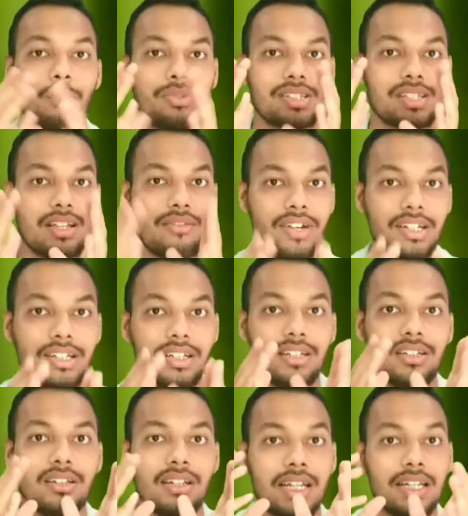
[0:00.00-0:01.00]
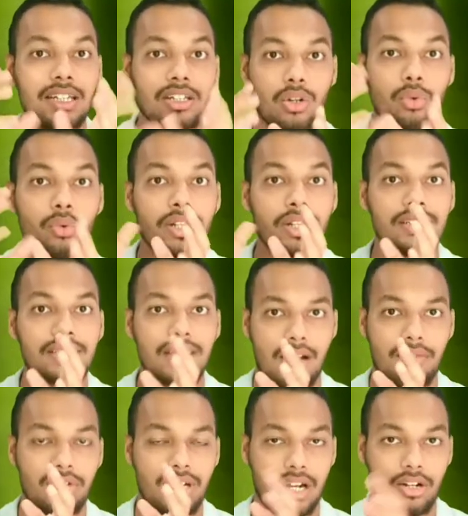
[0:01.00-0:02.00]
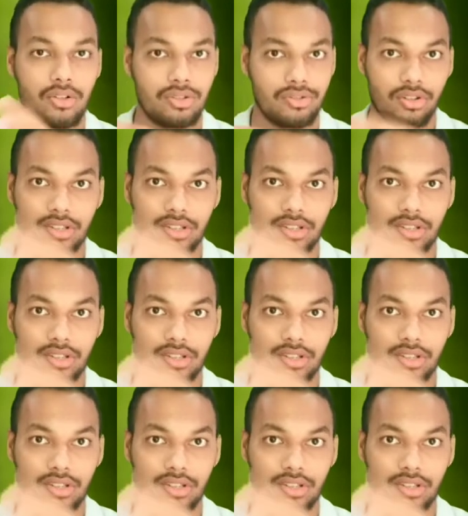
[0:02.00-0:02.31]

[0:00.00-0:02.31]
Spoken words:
17 including carbon, hydrogen,